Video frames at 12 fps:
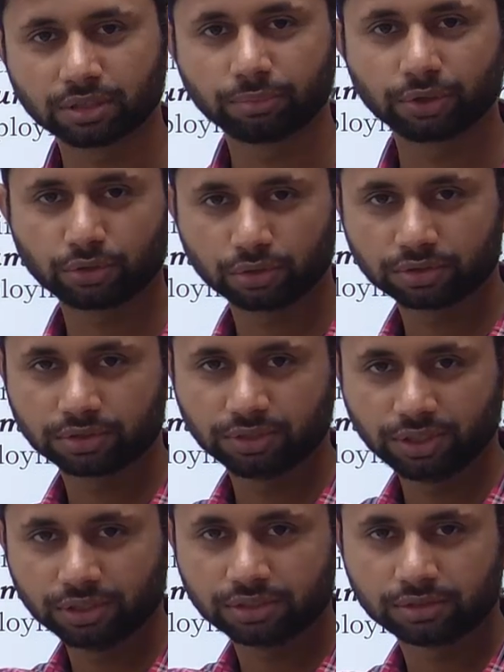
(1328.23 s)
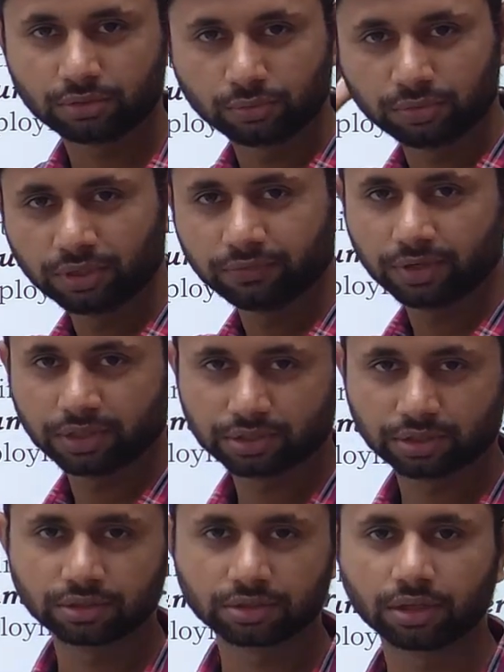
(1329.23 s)
because these two
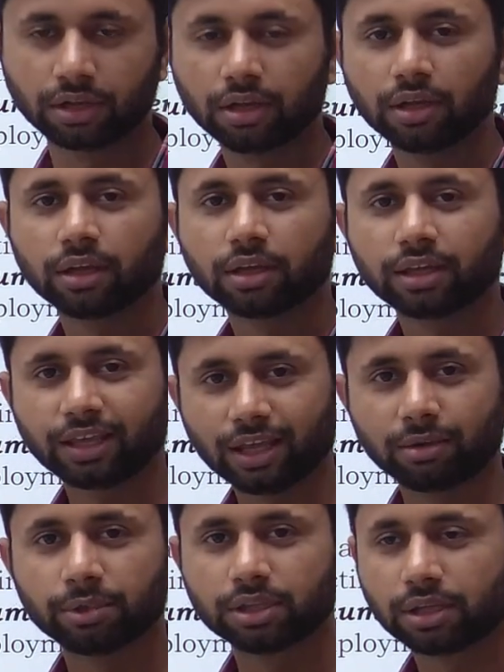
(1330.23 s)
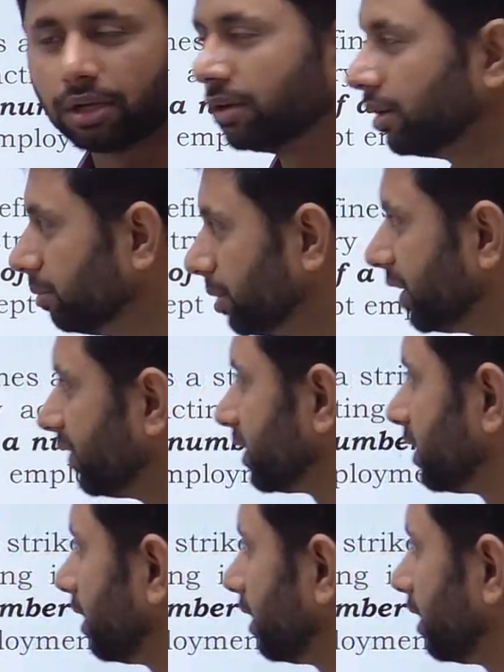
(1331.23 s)
definitions came in the previous year